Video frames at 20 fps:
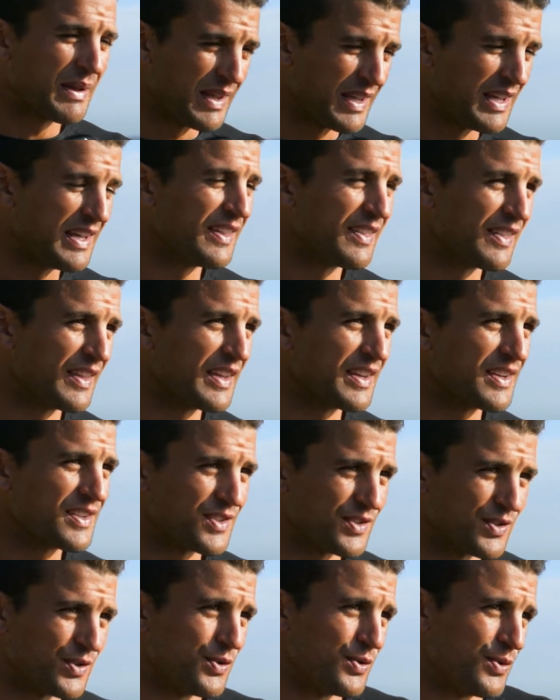key
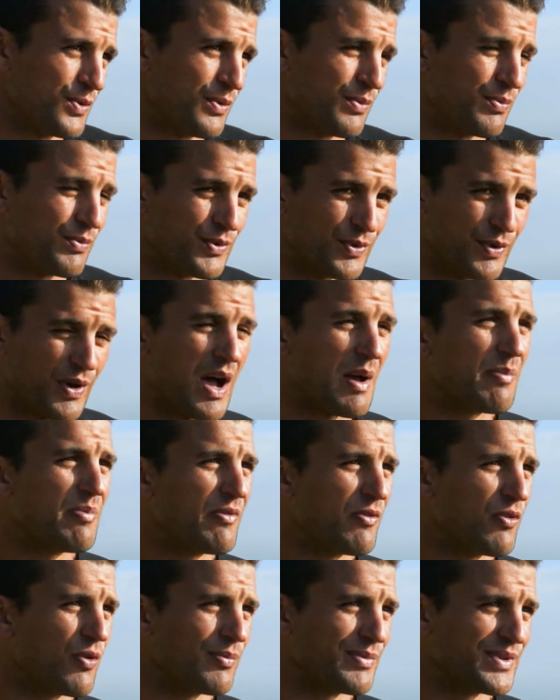things to high
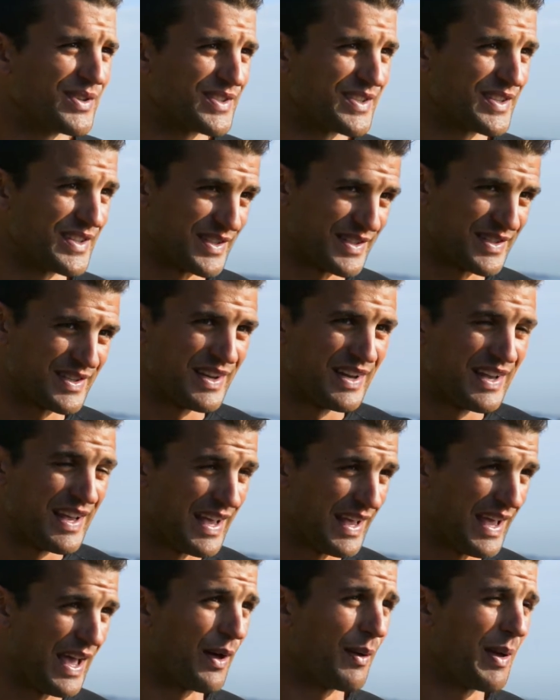performance
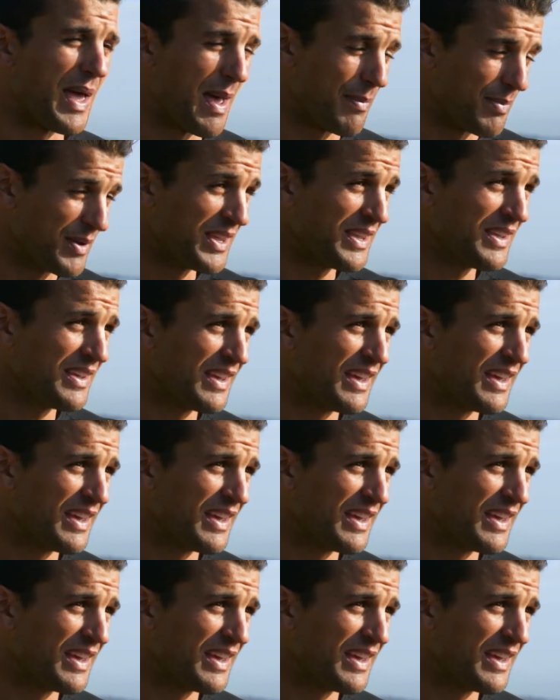is happy,